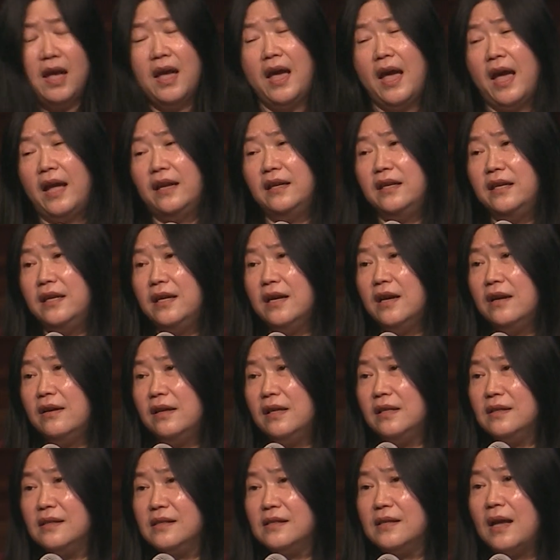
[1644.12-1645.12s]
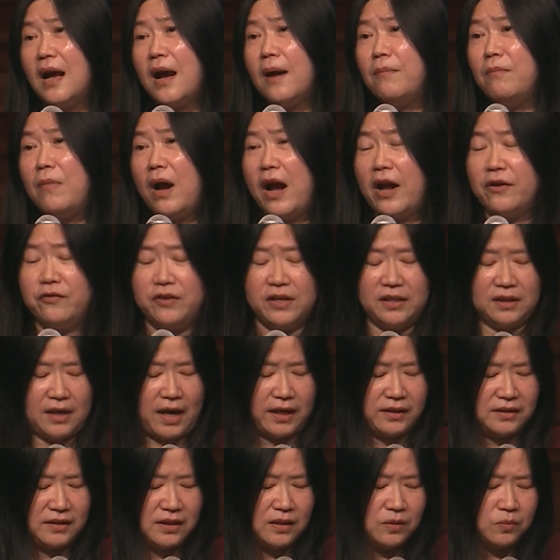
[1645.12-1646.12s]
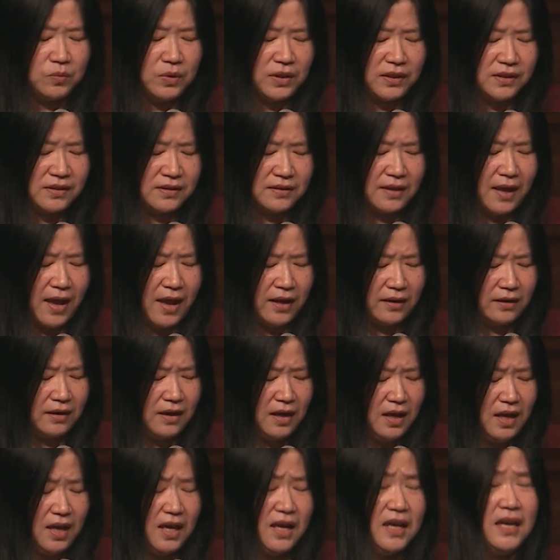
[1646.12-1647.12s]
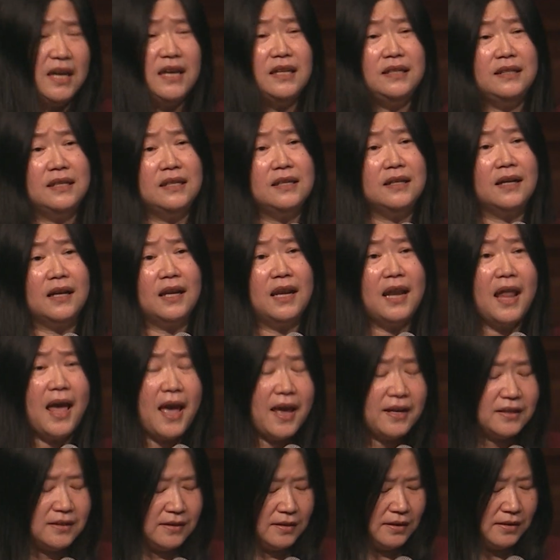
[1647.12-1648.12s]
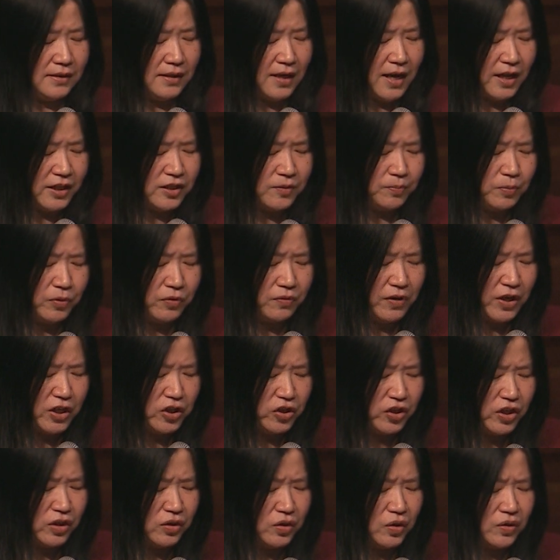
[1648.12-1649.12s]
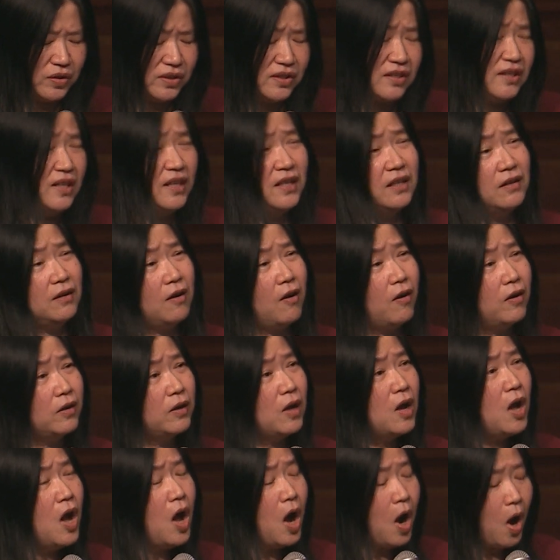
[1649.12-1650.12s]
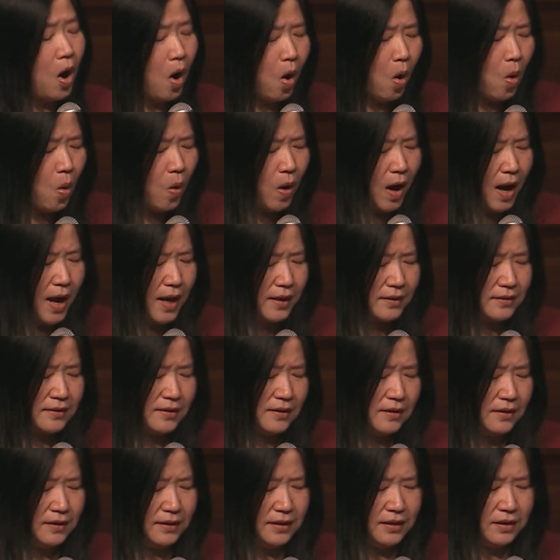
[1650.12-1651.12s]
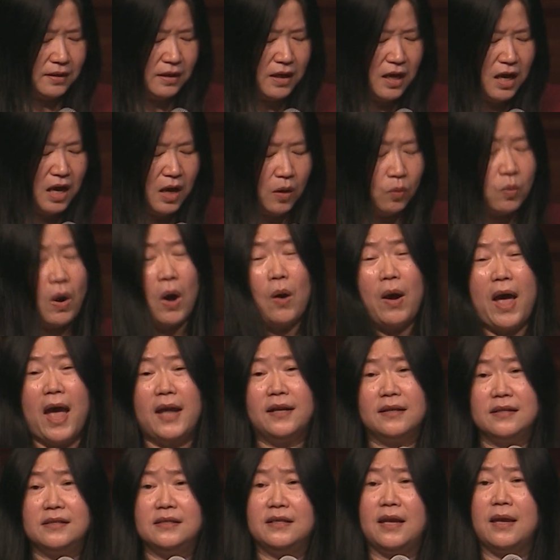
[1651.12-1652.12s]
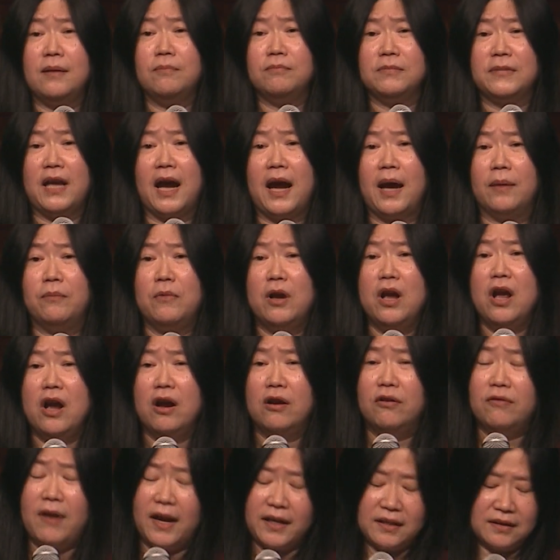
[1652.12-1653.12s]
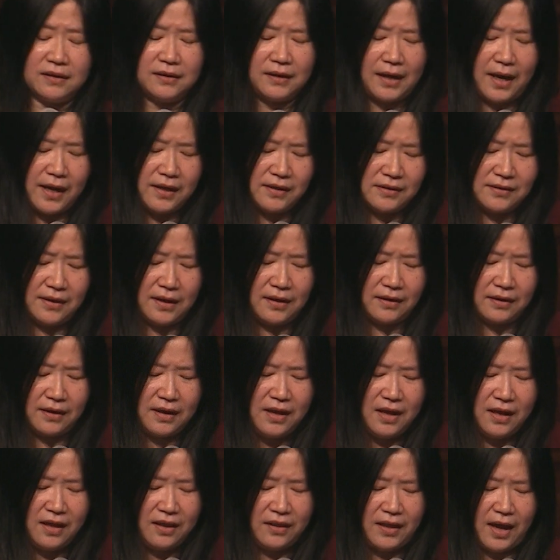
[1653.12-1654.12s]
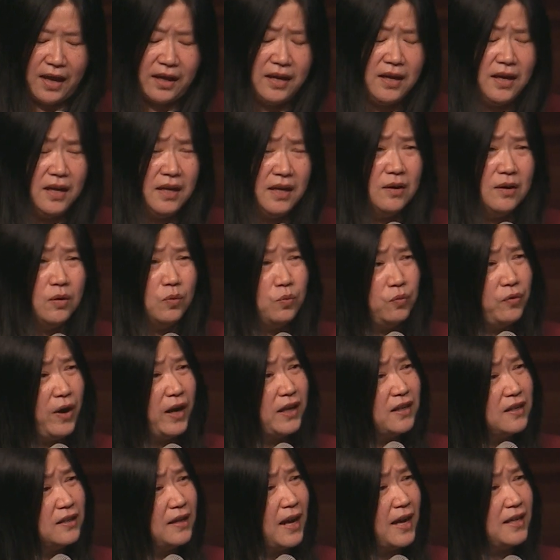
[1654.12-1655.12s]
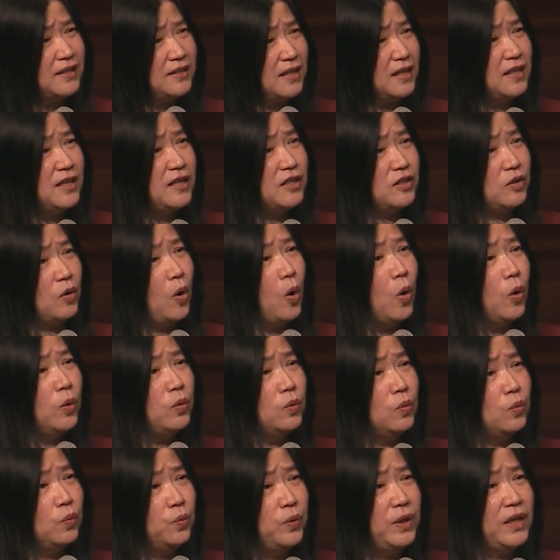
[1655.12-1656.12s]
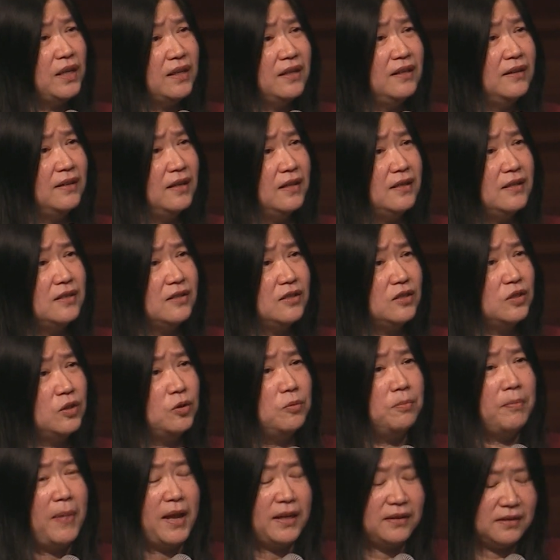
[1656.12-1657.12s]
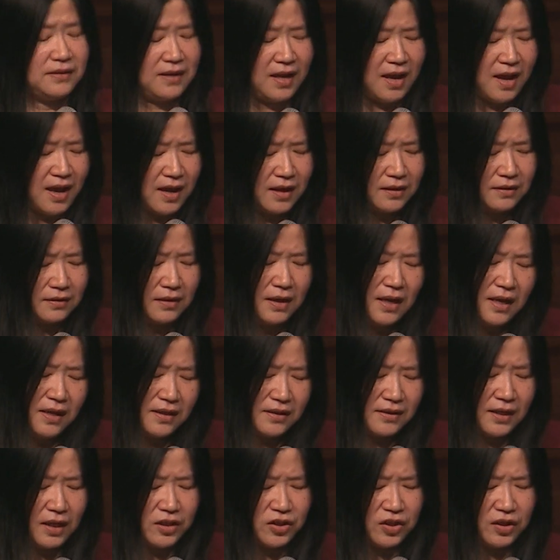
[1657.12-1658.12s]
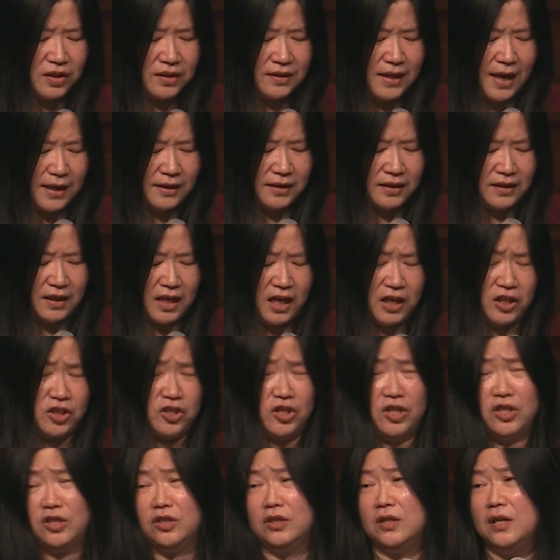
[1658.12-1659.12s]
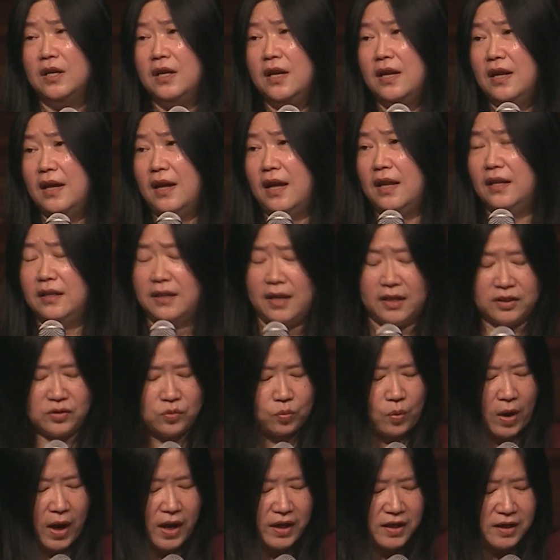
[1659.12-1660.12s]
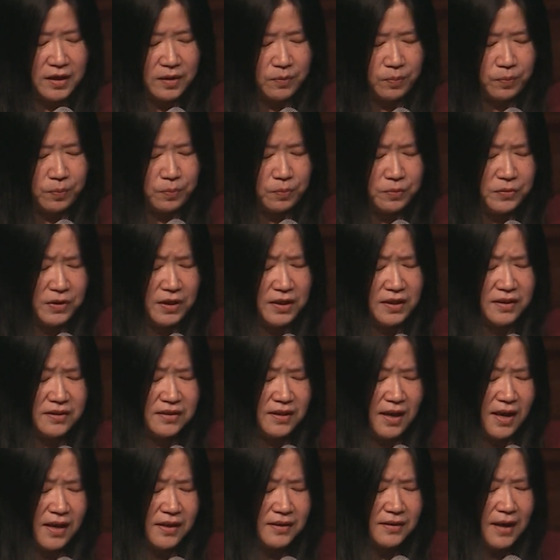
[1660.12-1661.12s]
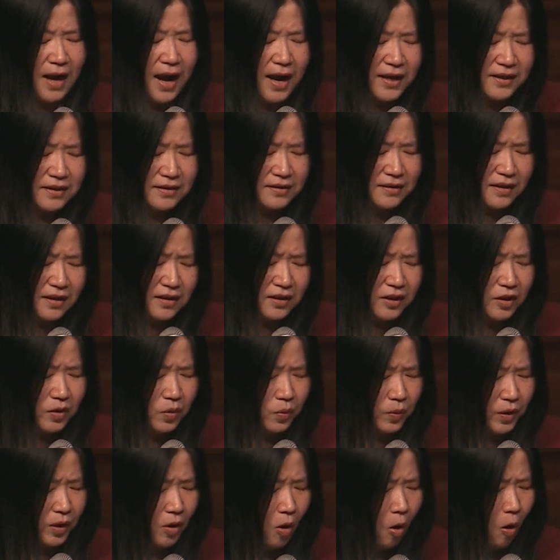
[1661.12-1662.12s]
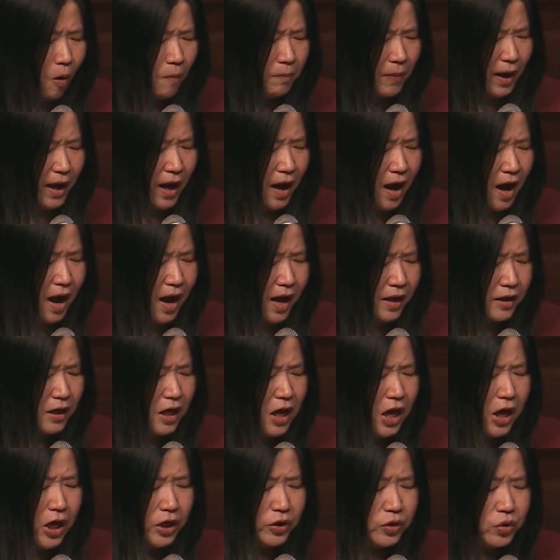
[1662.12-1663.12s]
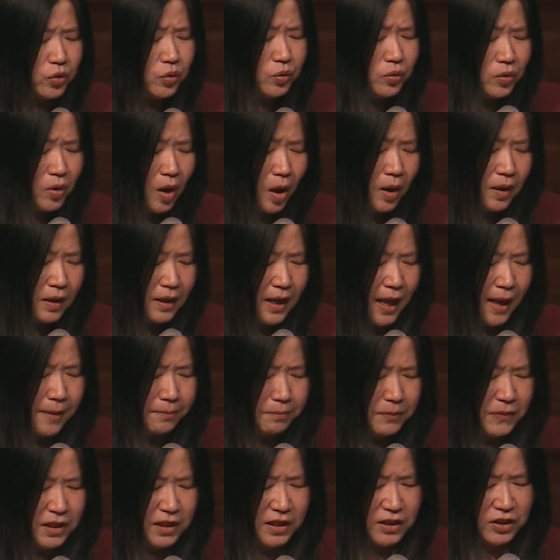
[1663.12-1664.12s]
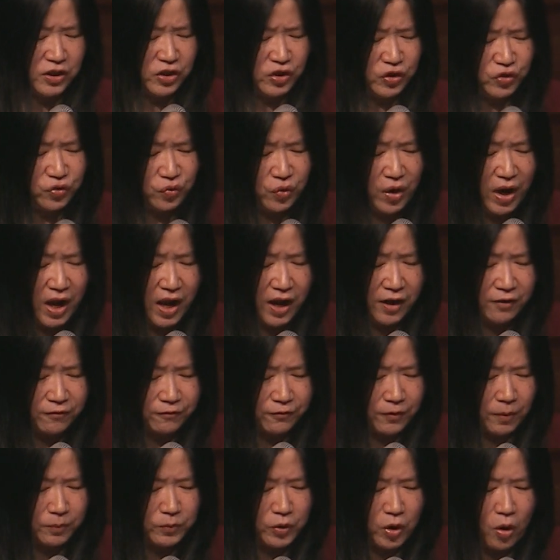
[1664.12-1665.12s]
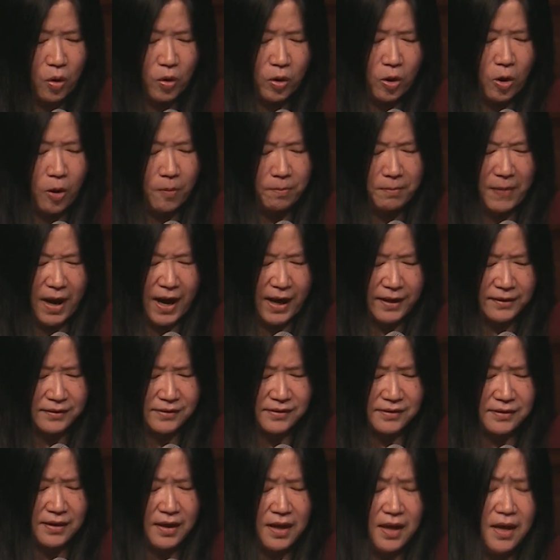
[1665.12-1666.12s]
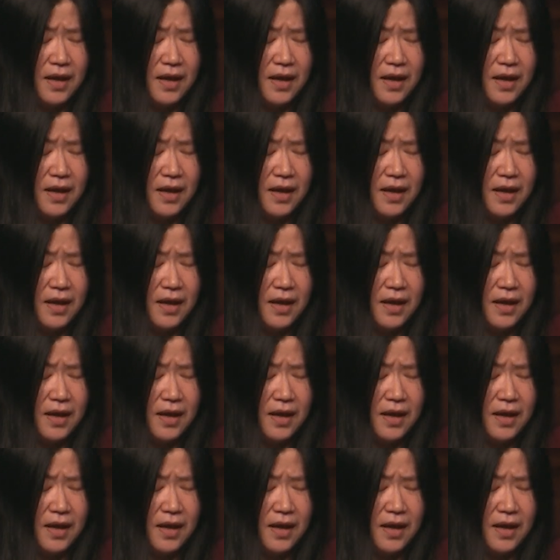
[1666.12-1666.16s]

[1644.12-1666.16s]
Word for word: And here in Psalm 119, verse 10, he declares his aspiration to seek God wholeheartedly while at the same time recognizing that recognizing his own weakness to maintain such a dedication. And that's why he, he says, I seek you with all my heart. Do not let me stray from your commands.